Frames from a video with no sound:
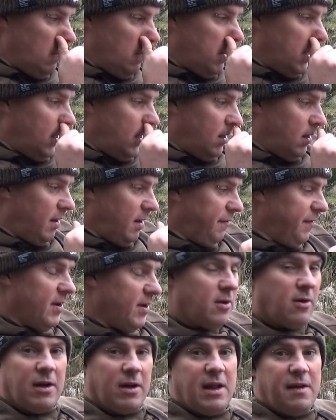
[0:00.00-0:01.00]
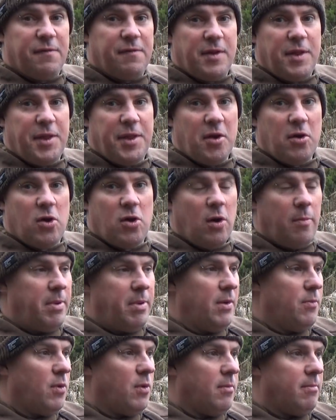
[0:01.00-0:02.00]
but I think I'm going to have to start
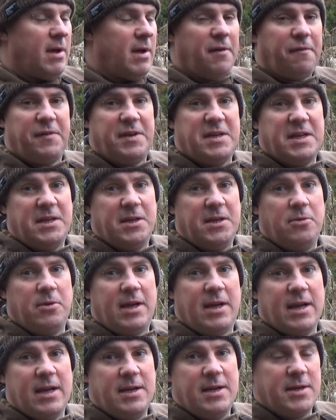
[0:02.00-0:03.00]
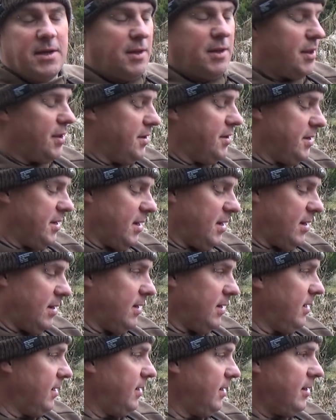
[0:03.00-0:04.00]
copying what MAFT UK does and
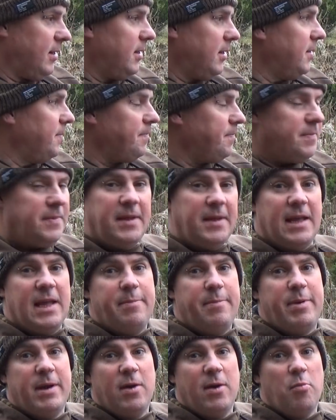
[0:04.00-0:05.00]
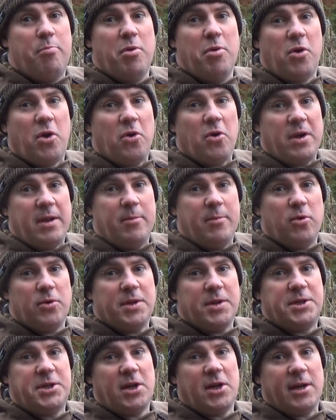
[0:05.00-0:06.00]
keep a little book on him all
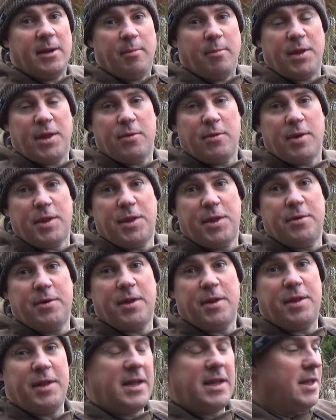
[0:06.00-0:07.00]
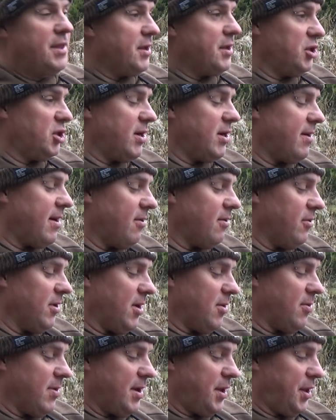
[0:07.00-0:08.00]
the time, so as soon as he gets a shout out
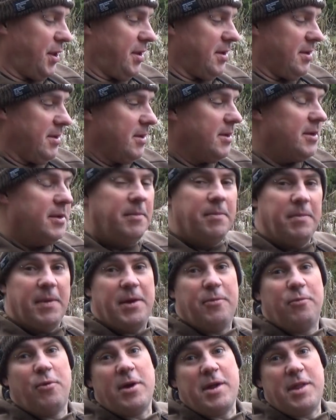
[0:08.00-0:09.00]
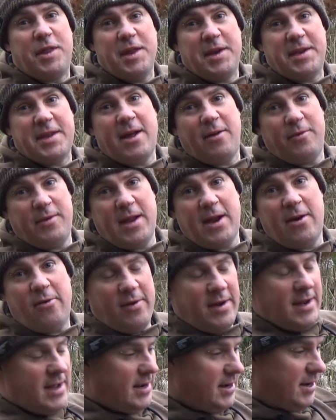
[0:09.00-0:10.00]
request he writes it down there
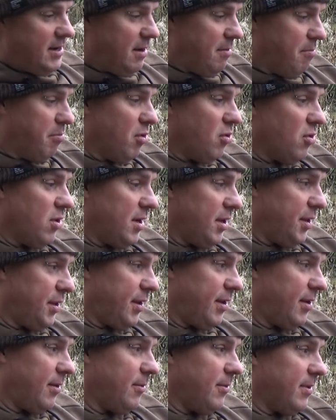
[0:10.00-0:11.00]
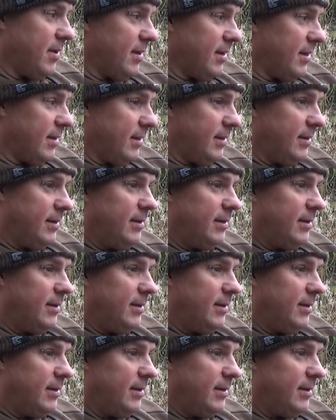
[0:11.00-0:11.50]
and then in a book, so